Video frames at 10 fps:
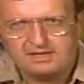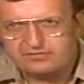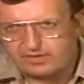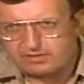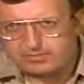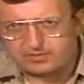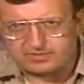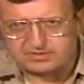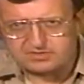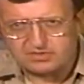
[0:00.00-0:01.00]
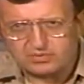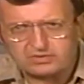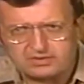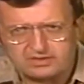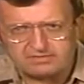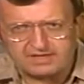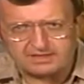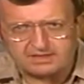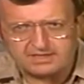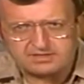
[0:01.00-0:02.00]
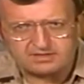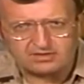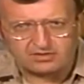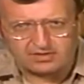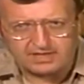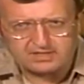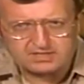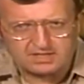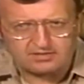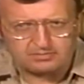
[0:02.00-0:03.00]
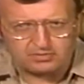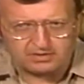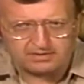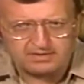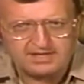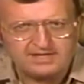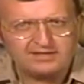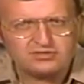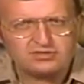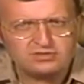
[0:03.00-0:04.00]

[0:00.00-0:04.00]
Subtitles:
we're going to divide leaks that occur inside the boiler into two categories,